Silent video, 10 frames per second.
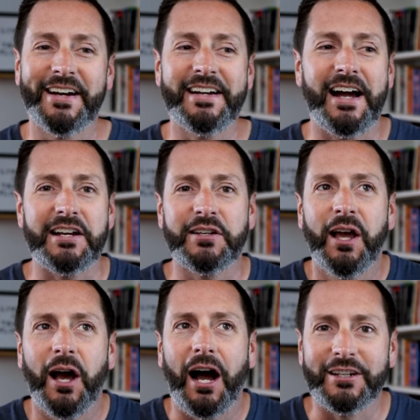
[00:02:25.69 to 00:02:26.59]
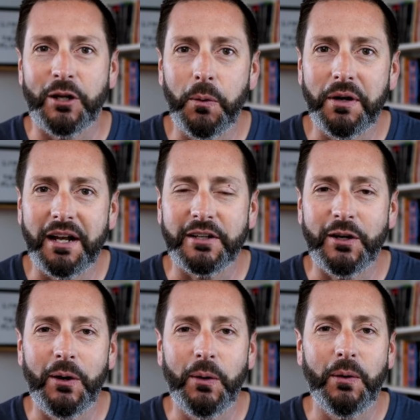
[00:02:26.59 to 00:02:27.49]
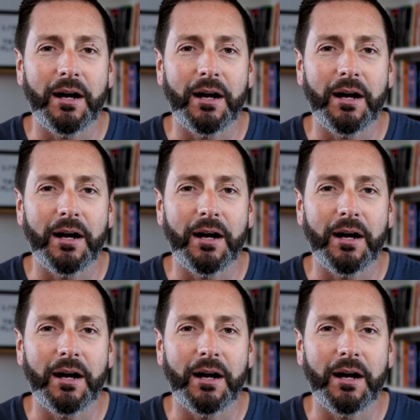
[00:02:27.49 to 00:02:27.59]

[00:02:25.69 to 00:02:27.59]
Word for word: right? I I know what I know.